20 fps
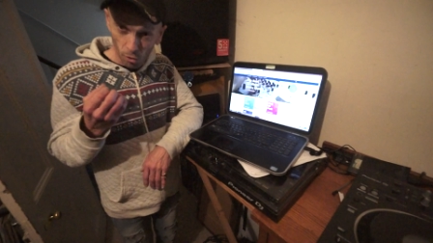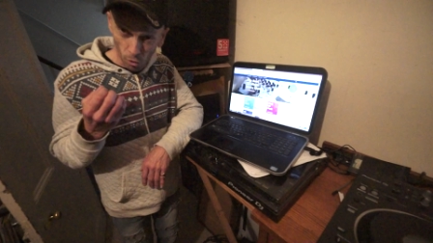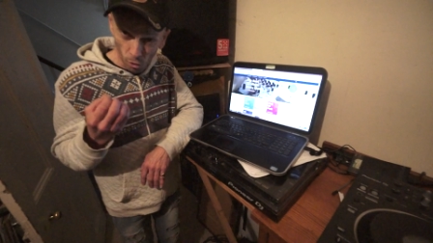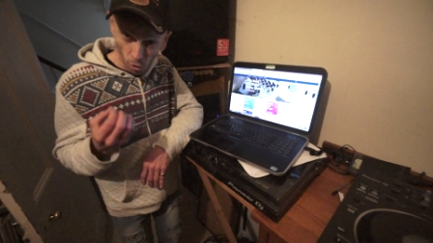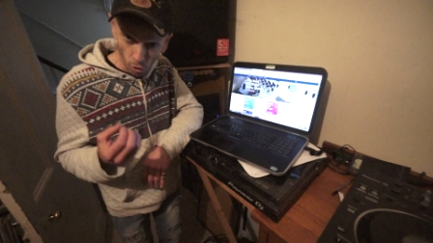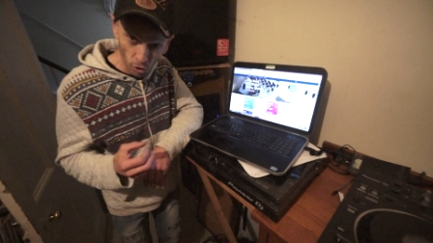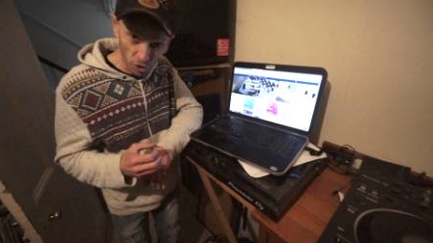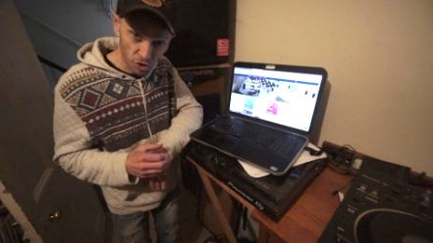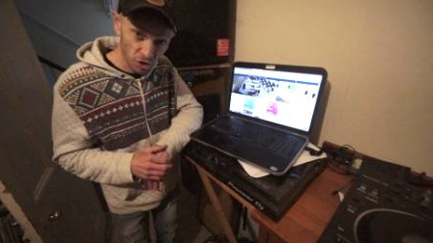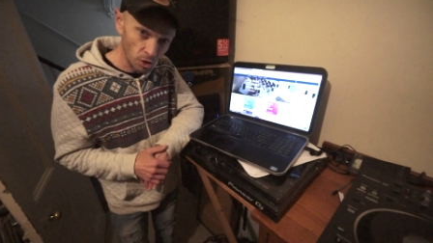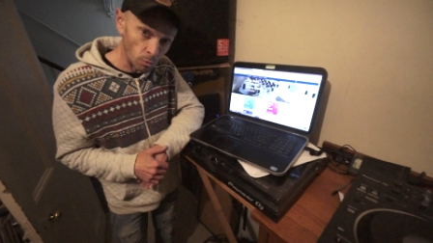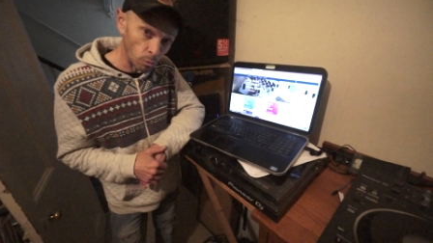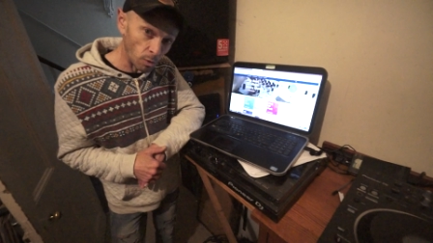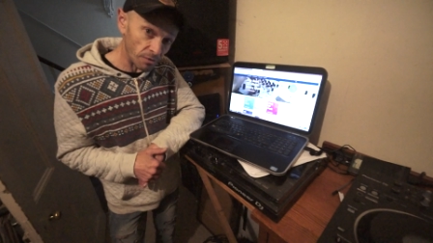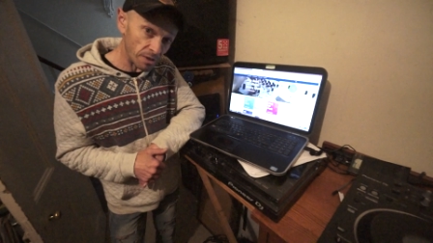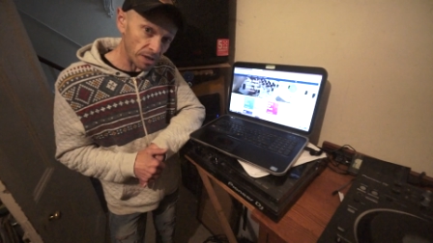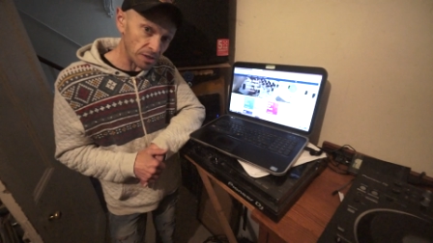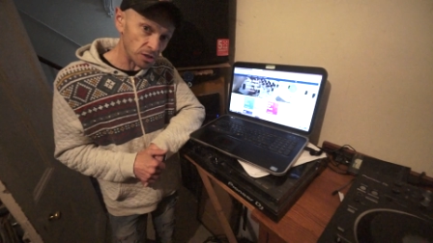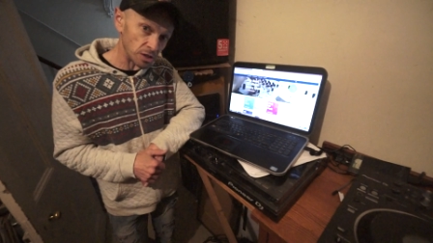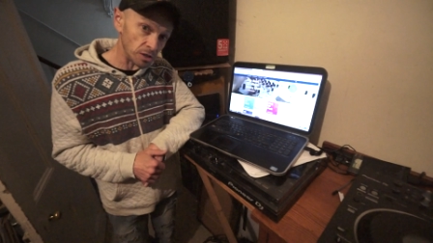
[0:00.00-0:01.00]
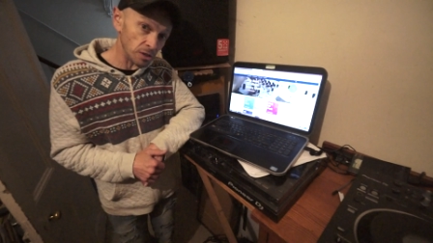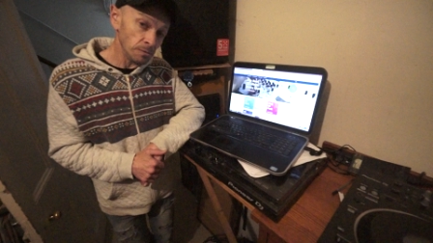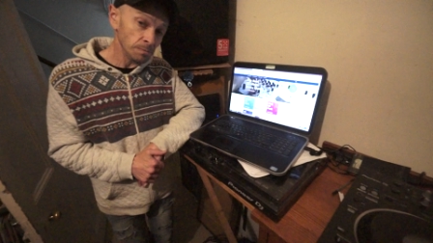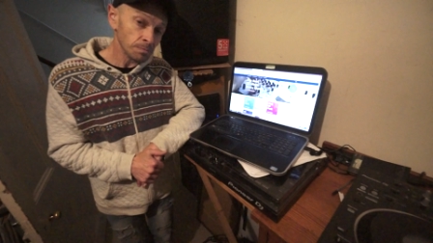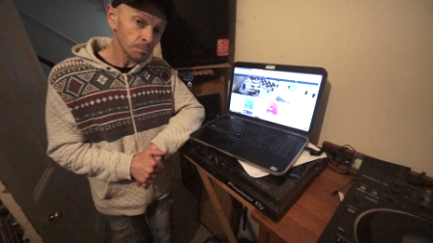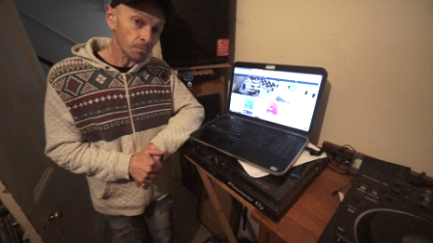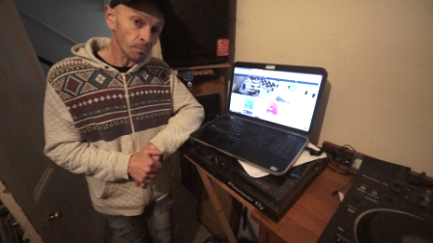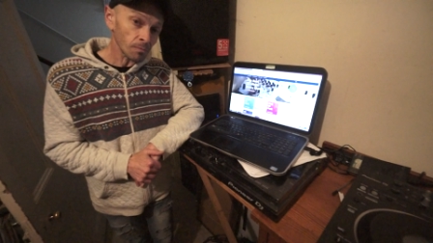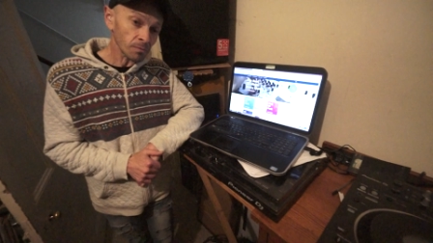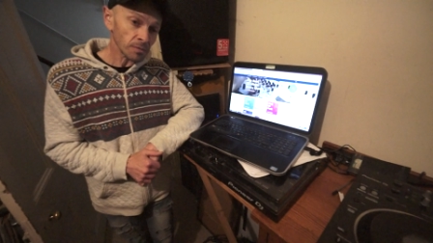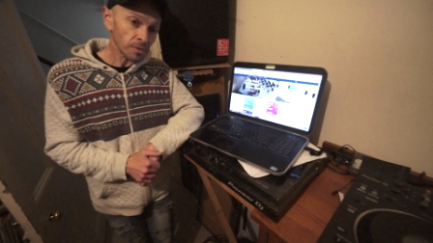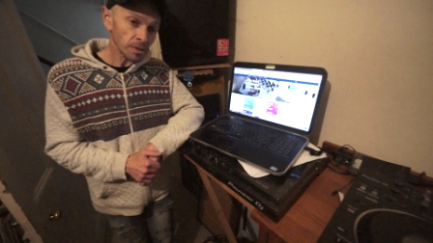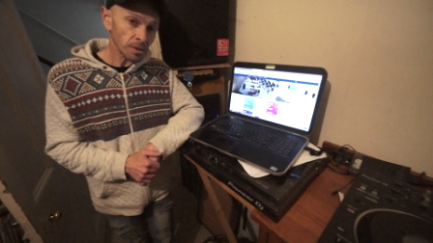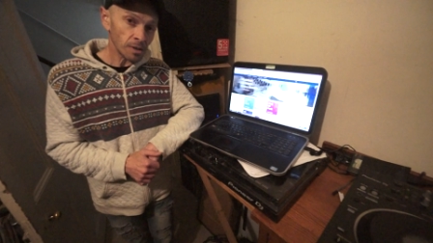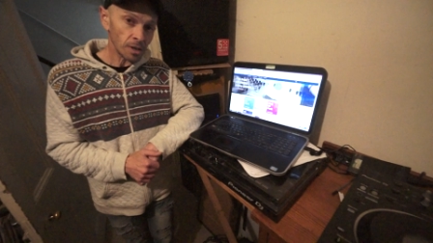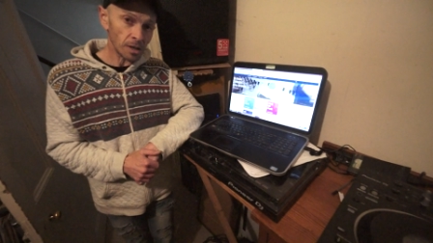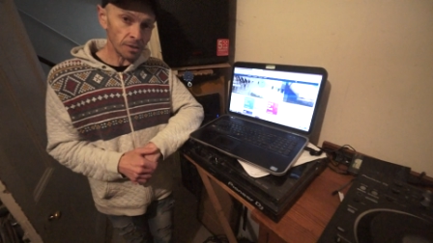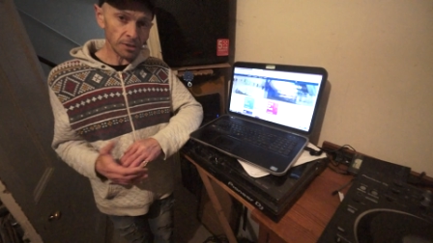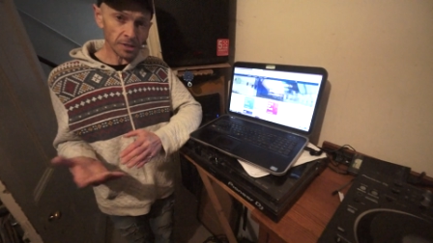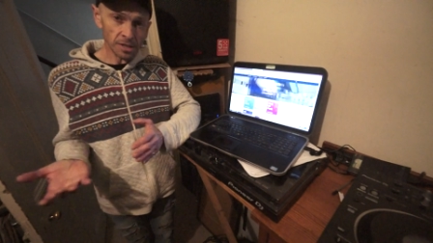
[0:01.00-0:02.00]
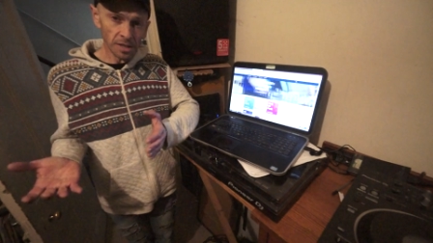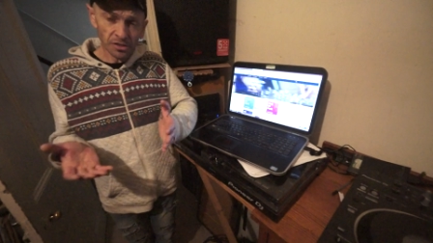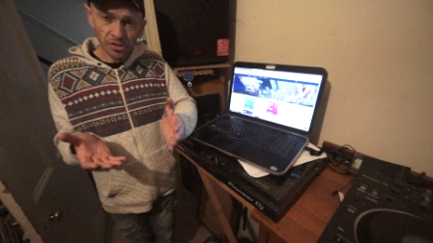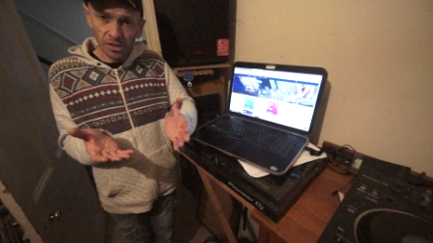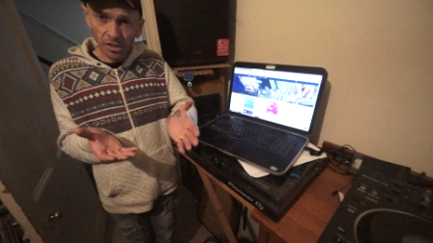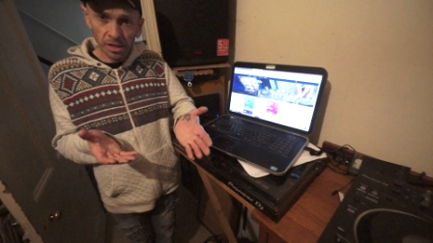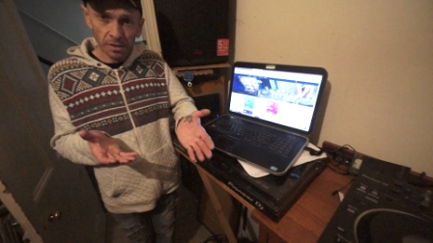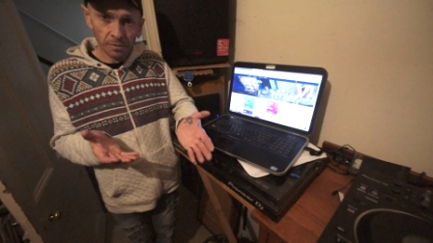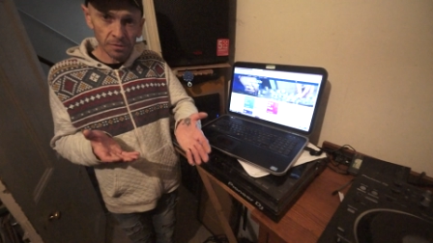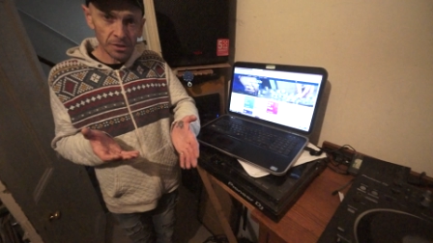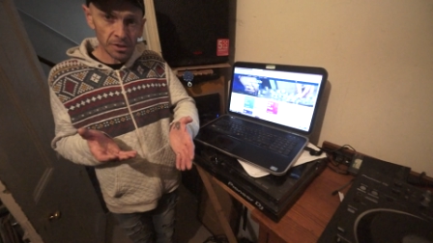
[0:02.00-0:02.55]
Also what they do is the,